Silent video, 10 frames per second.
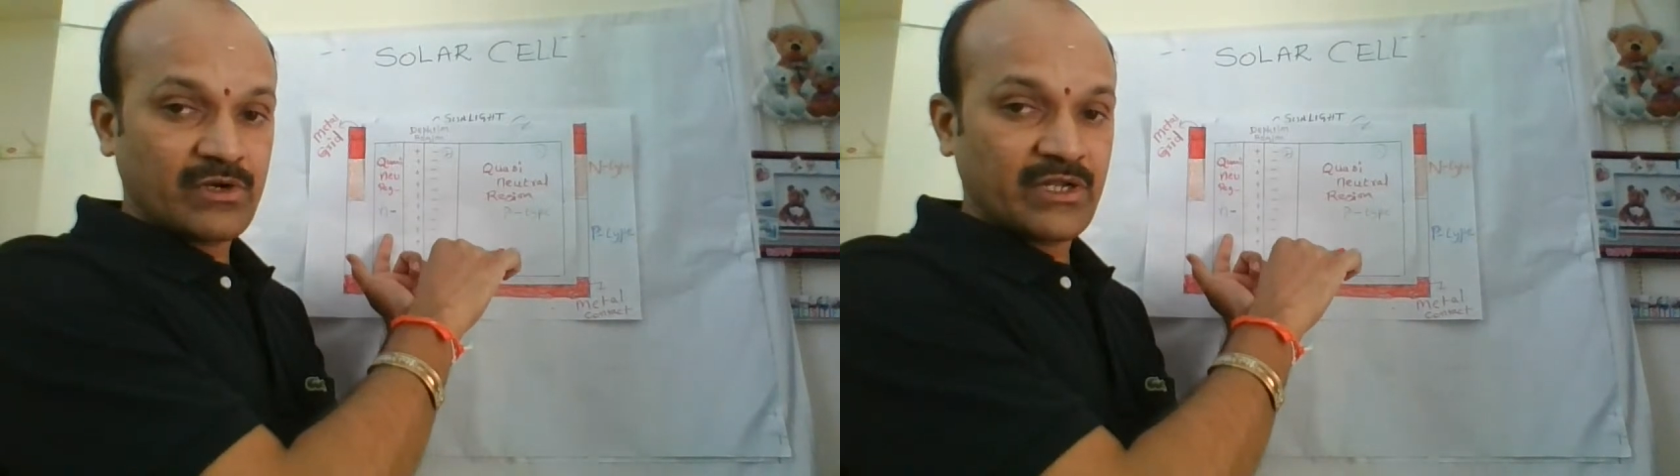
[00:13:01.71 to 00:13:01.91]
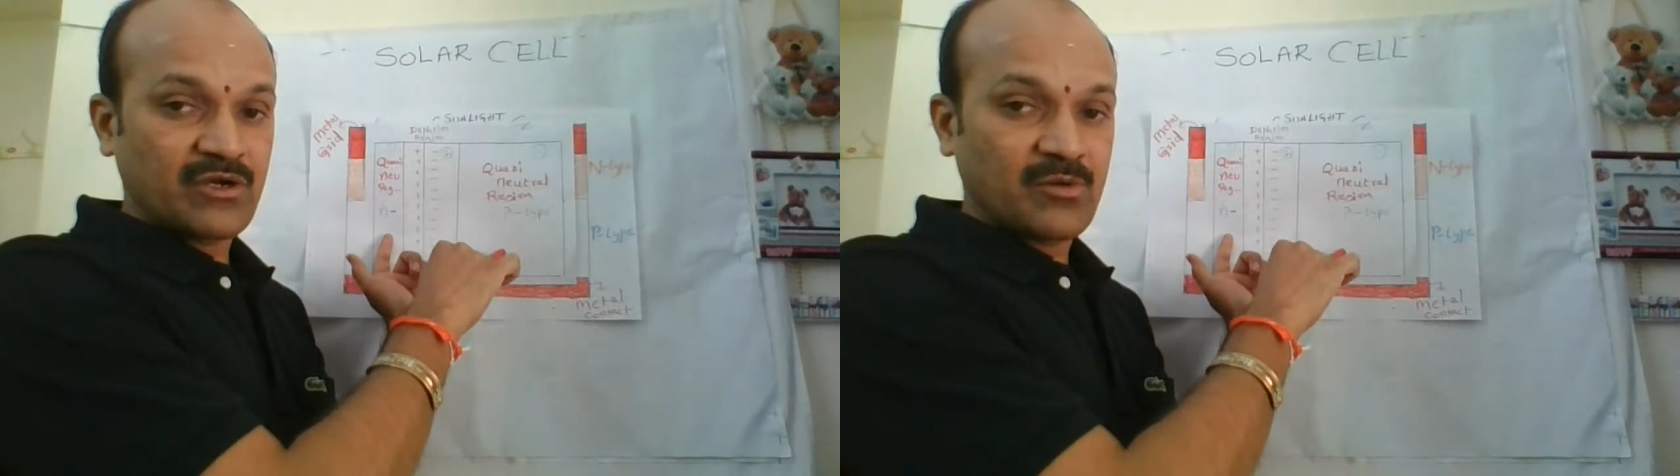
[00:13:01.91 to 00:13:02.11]

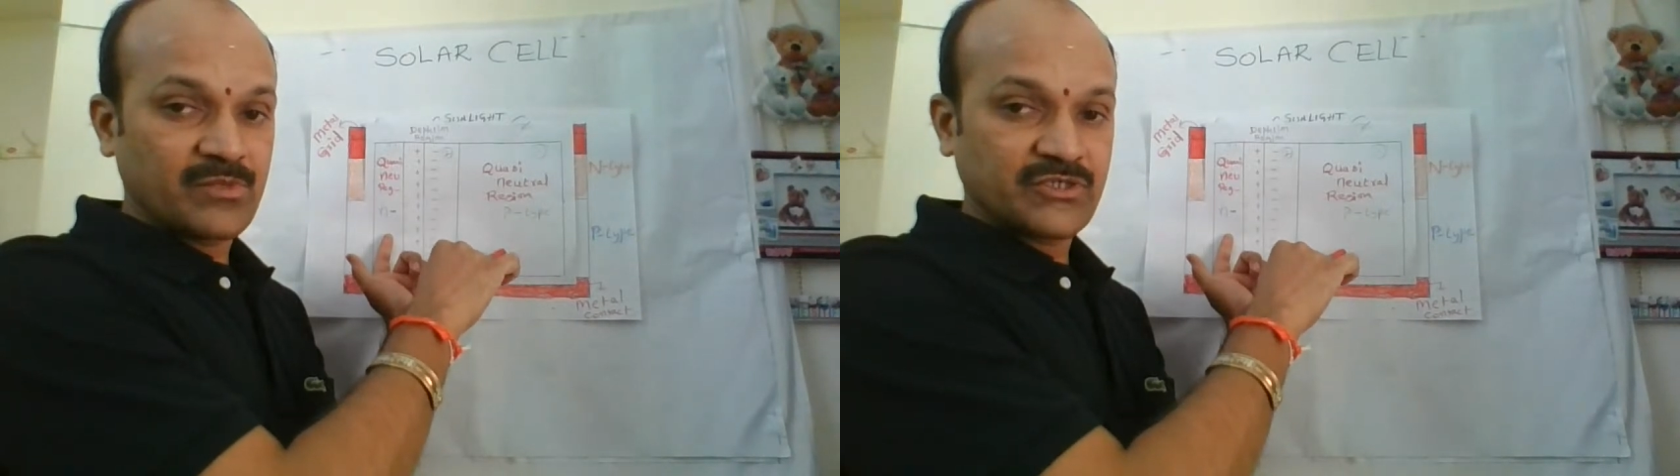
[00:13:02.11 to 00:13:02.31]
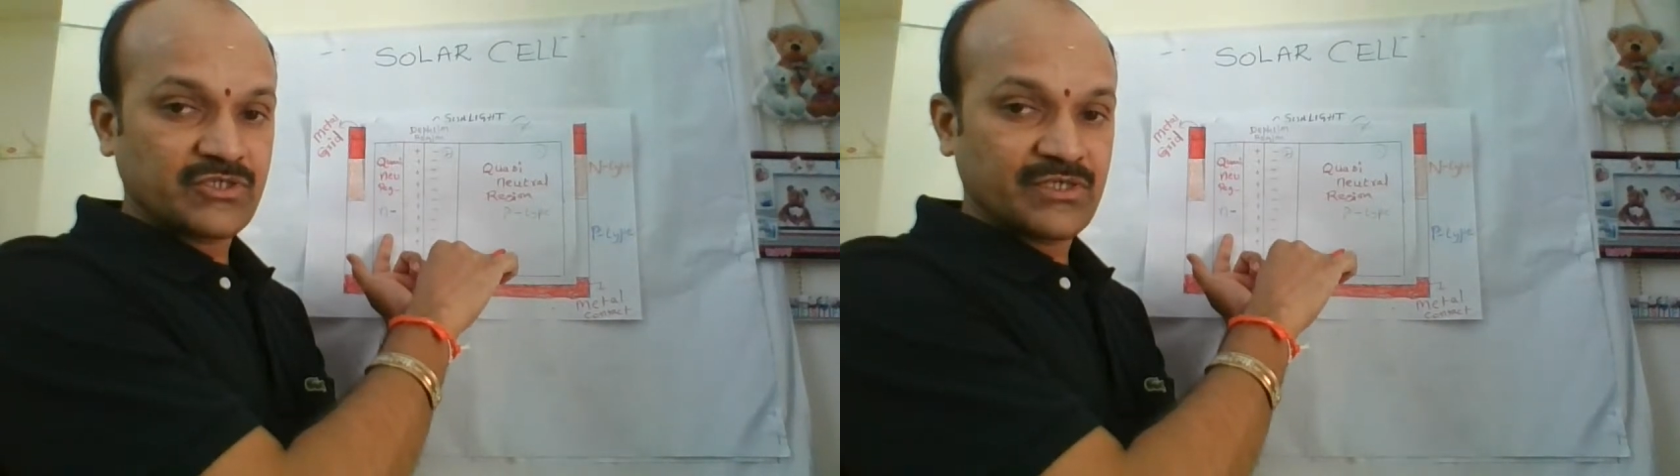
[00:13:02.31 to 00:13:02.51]

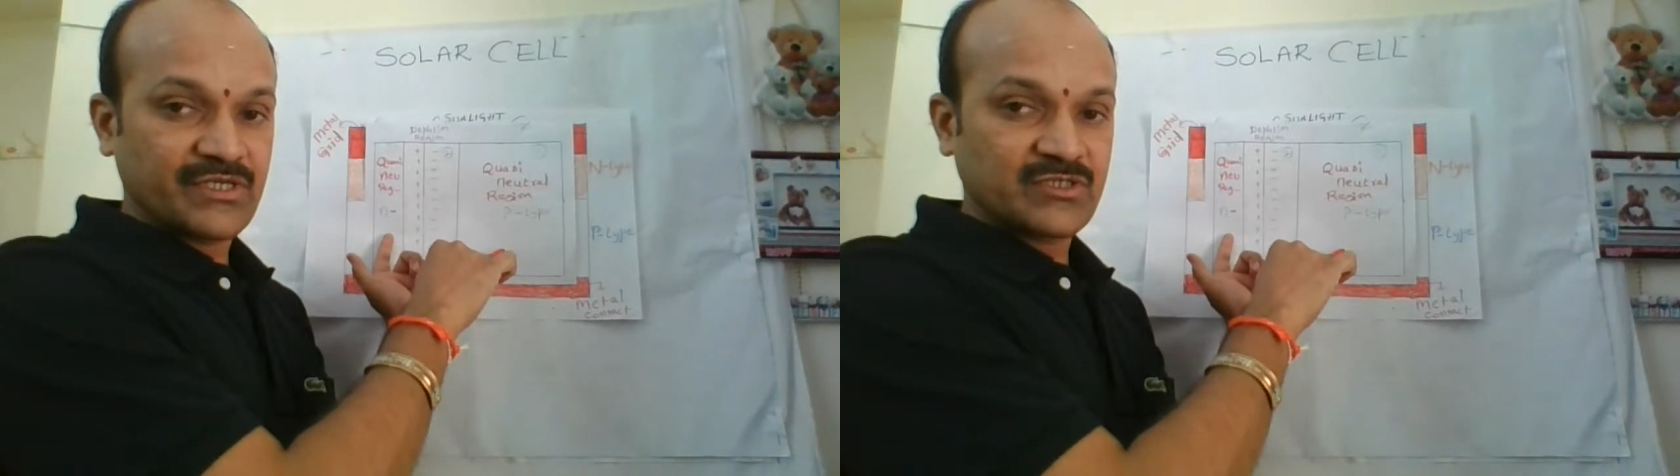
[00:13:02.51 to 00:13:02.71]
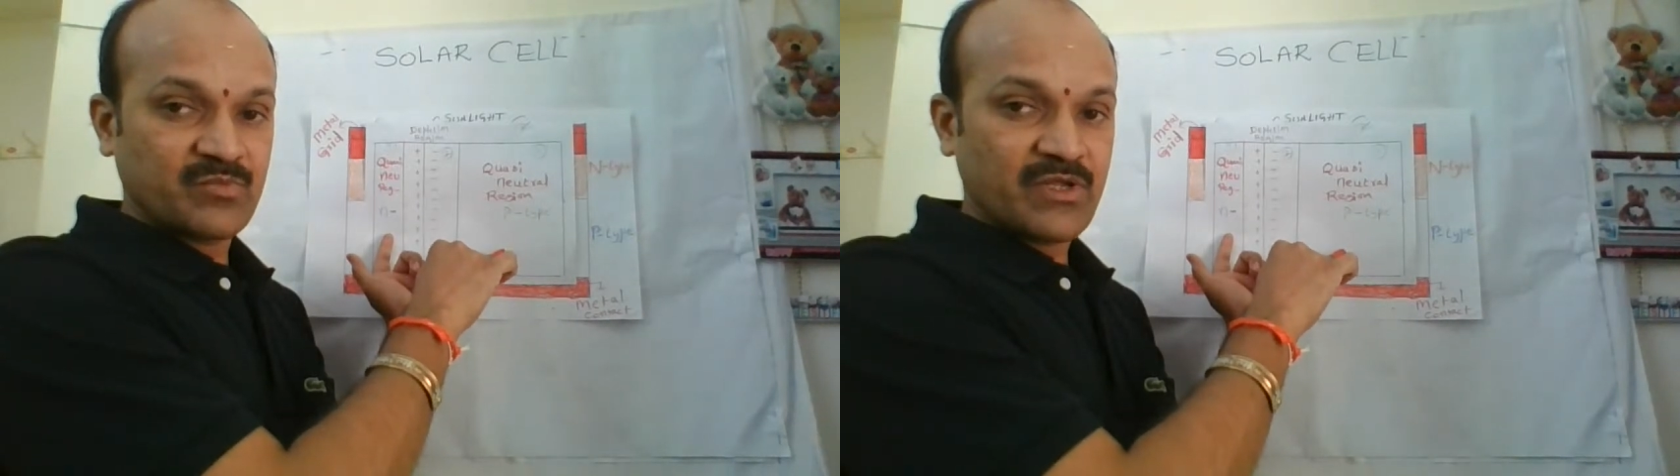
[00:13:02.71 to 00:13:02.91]
recombination
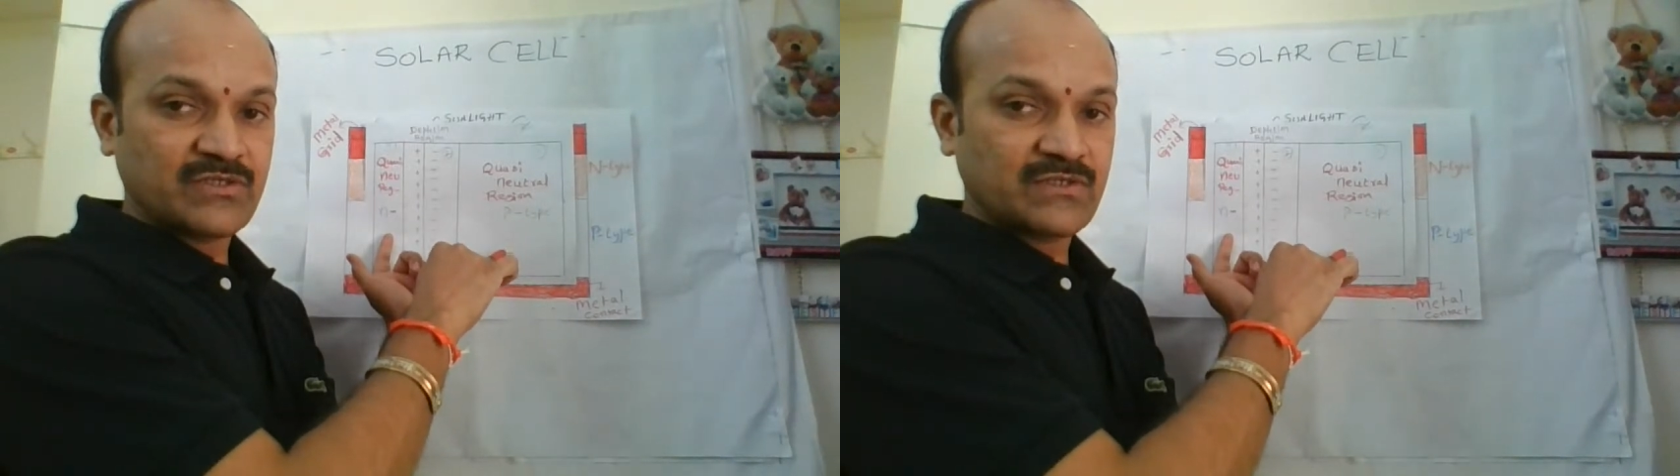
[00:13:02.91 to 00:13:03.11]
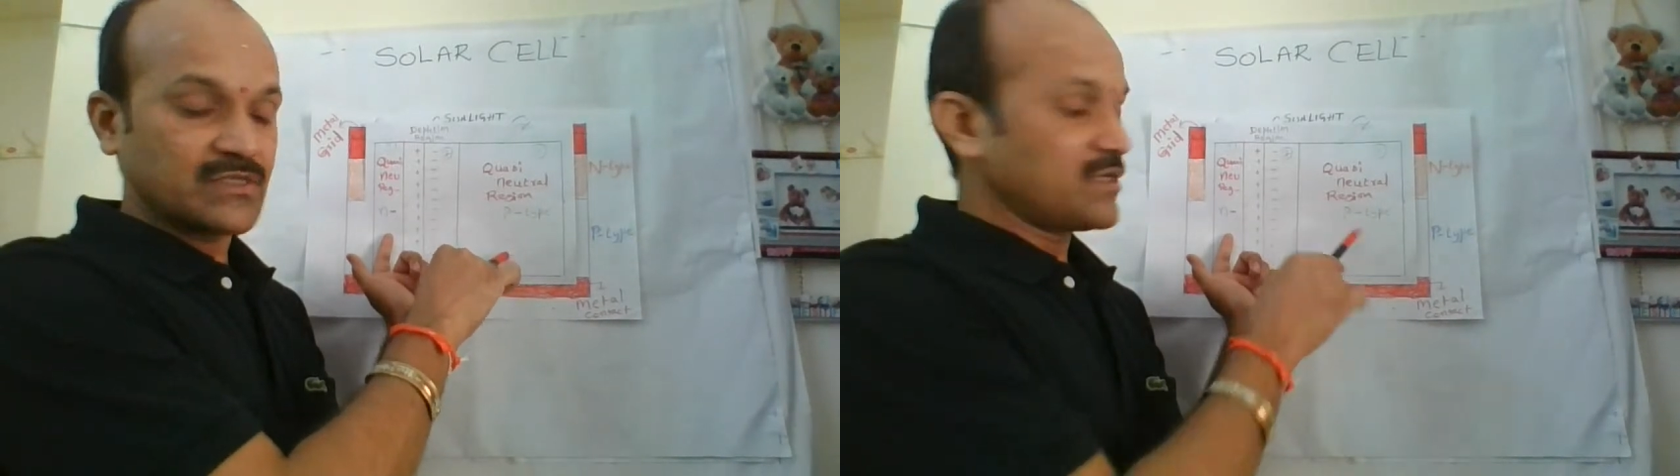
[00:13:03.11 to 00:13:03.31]
takes
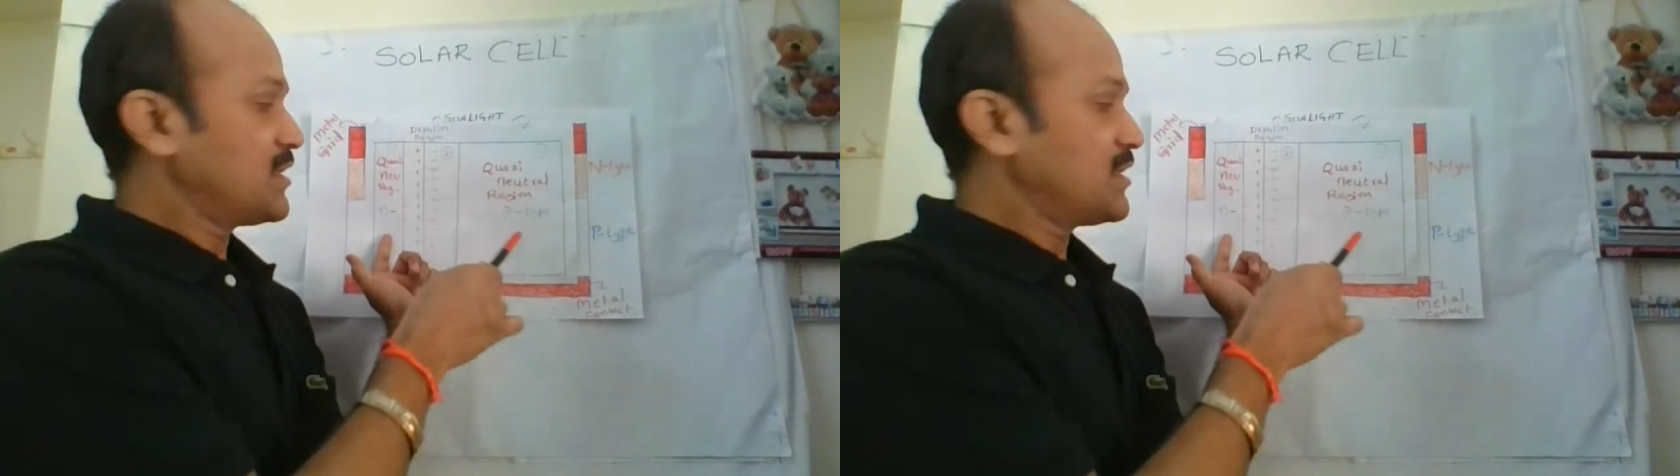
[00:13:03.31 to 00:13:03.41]
place.